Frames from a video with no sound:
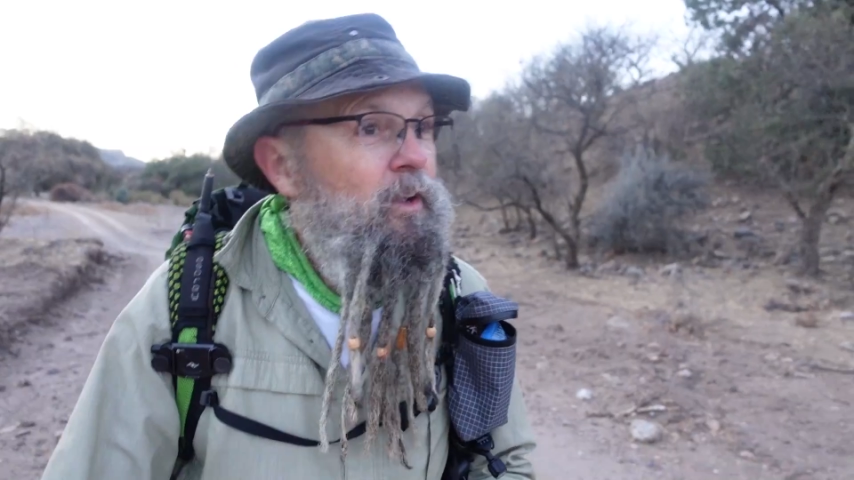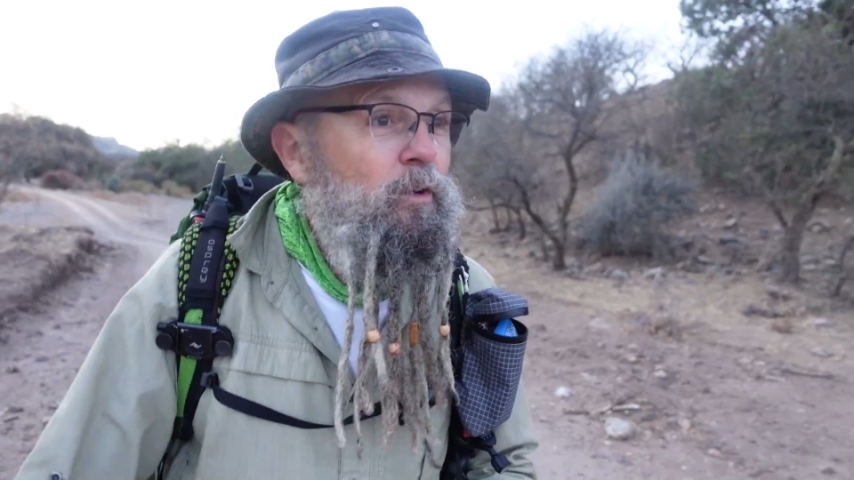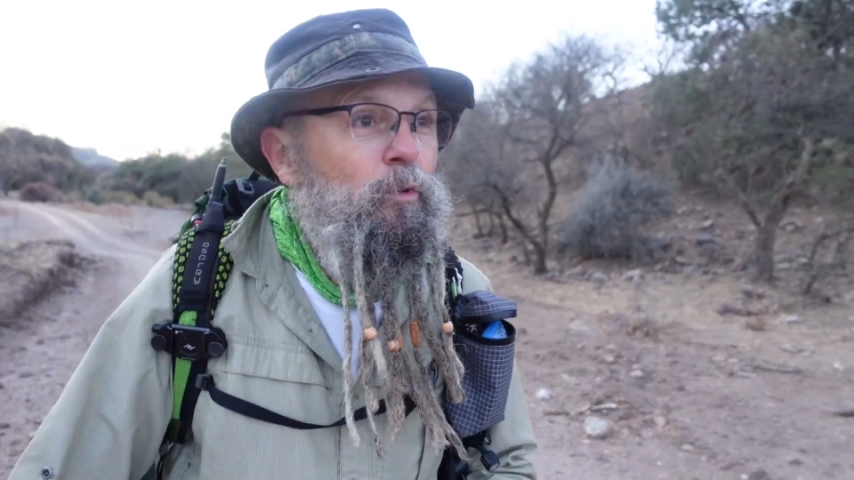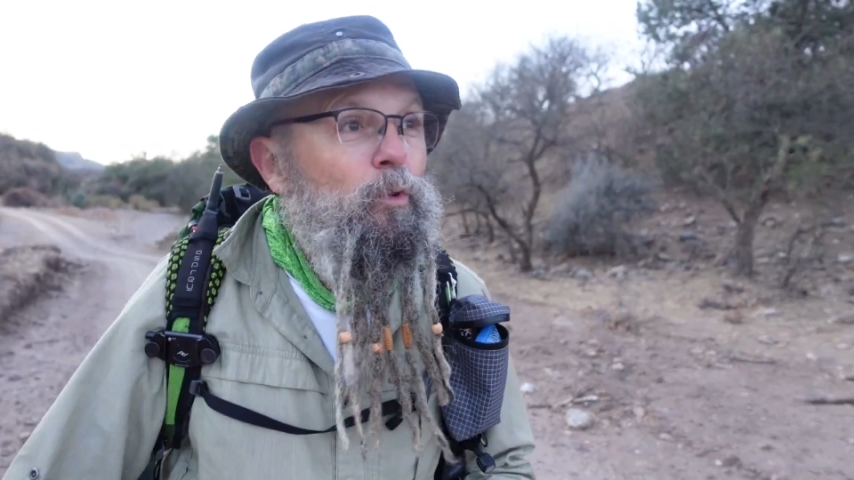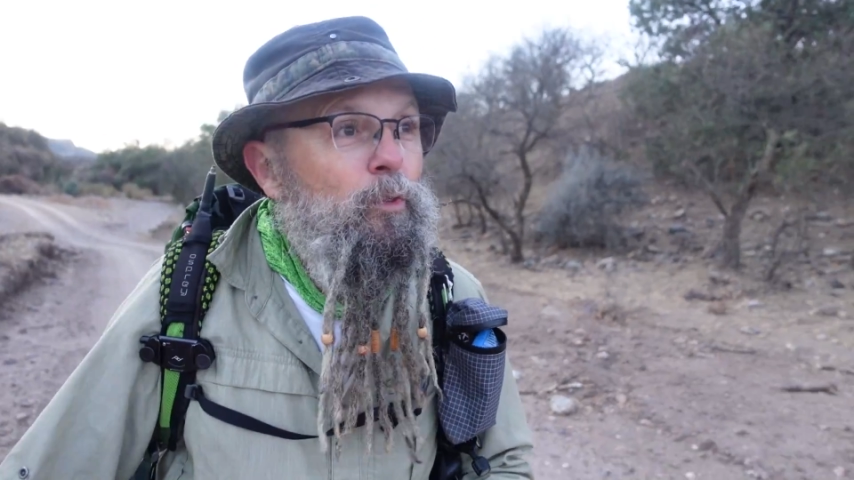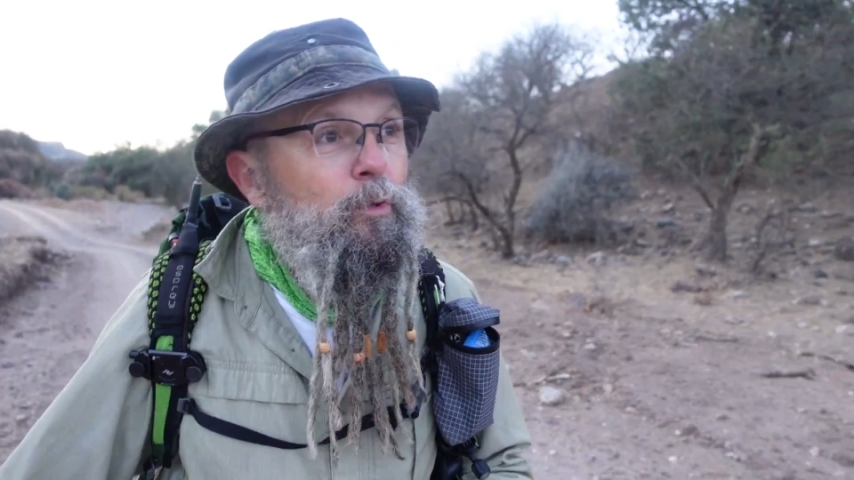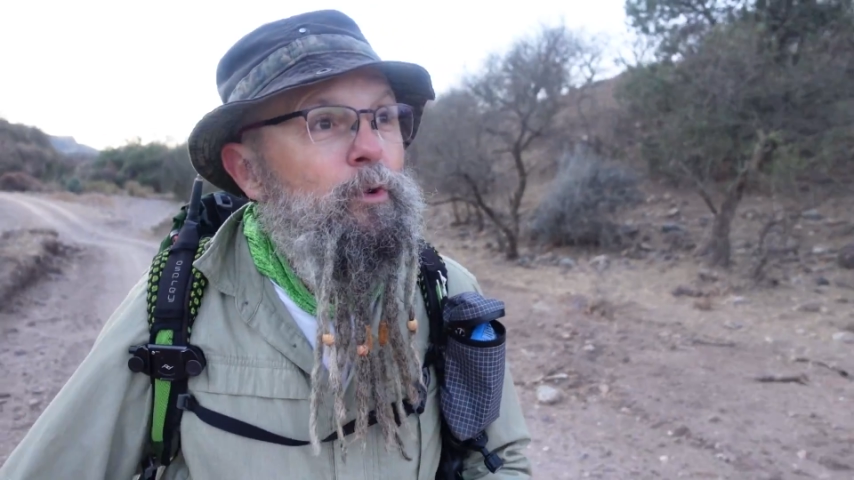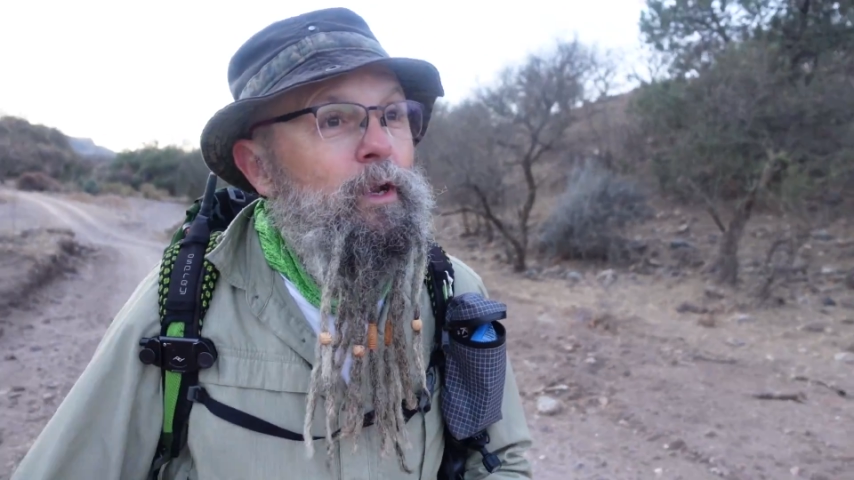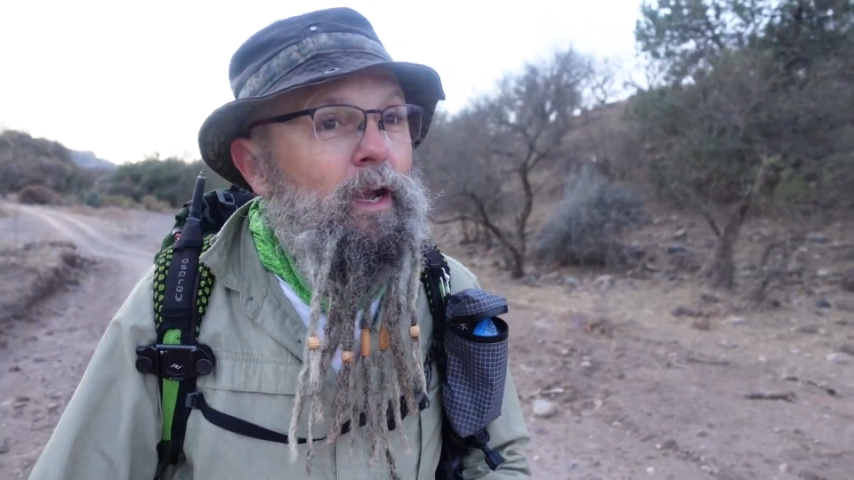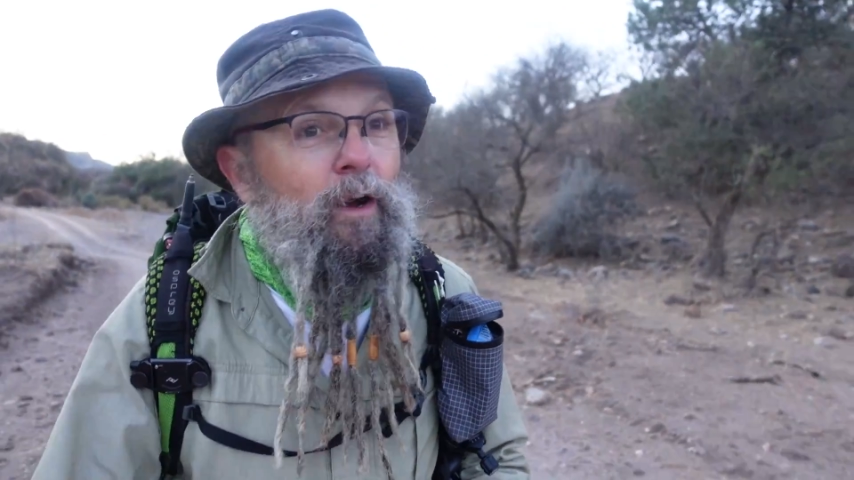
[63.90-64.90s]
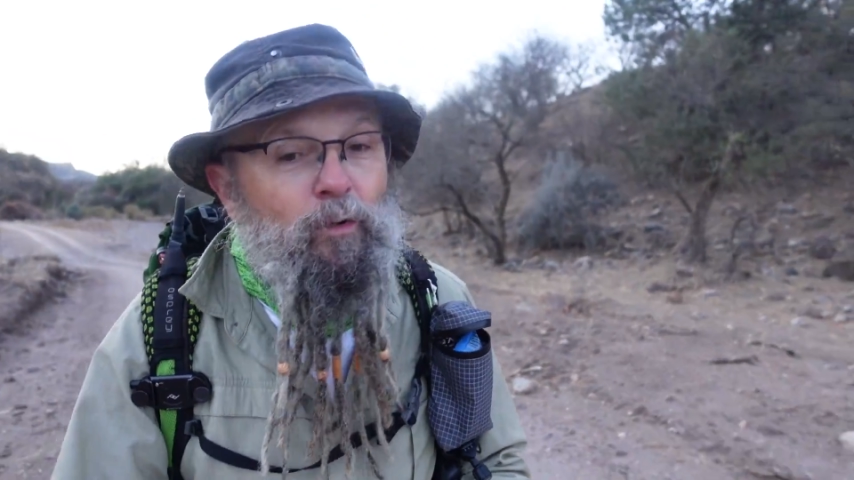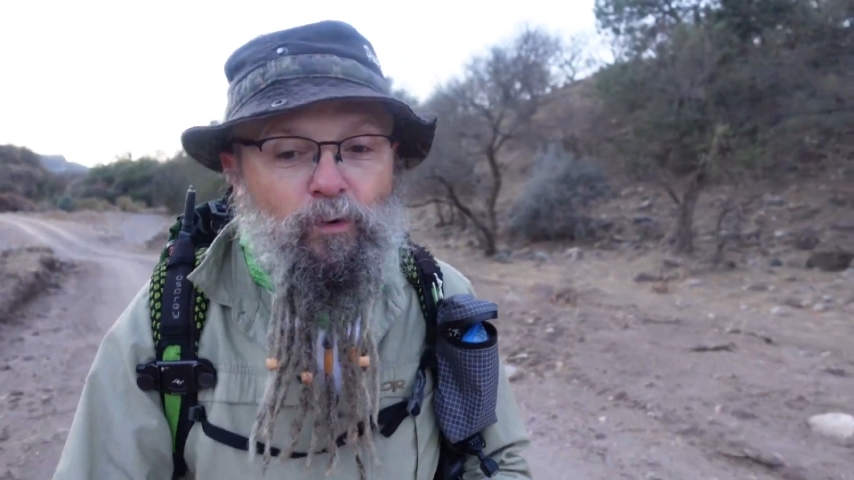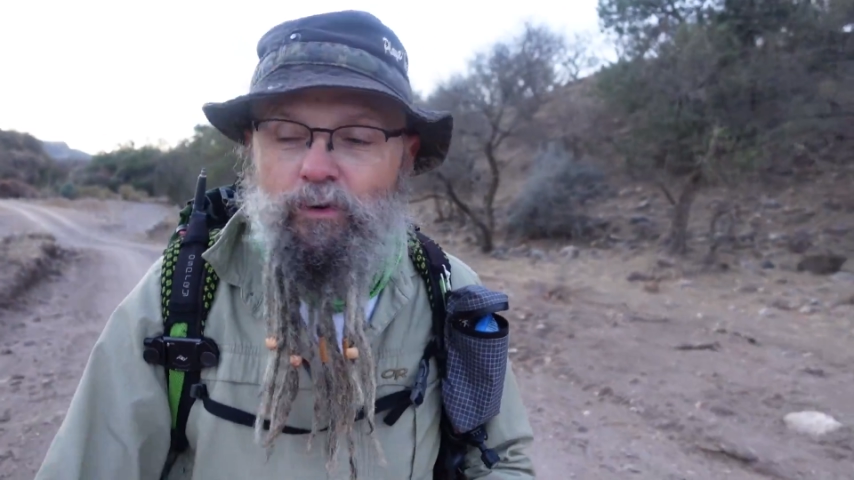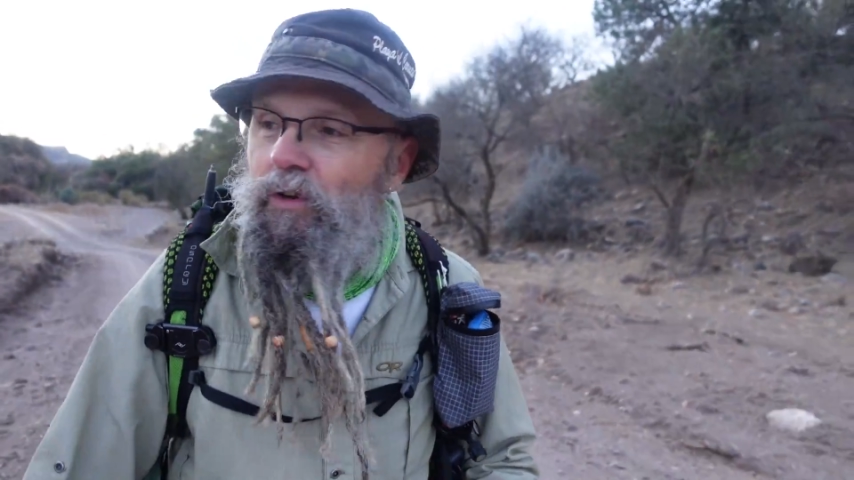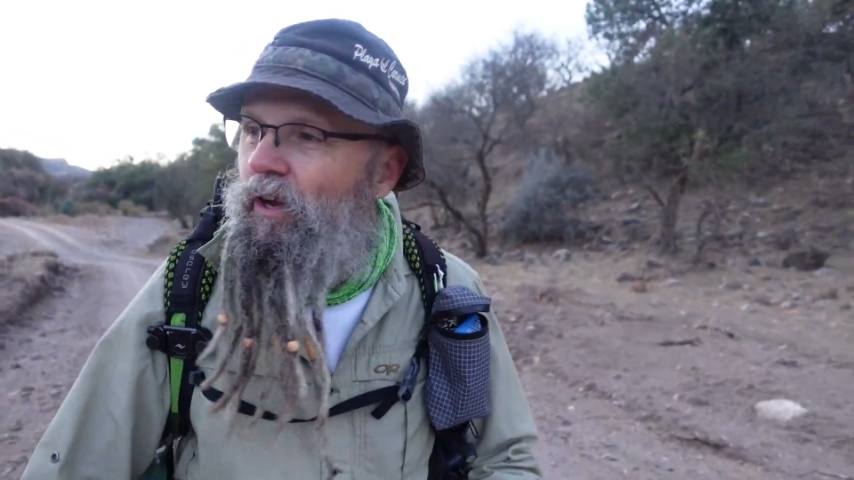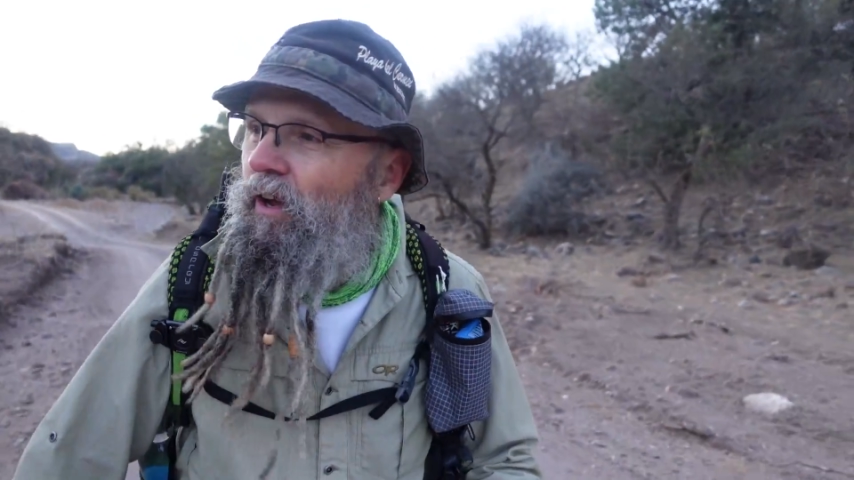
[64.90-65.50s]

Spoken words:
2 or 3 hours.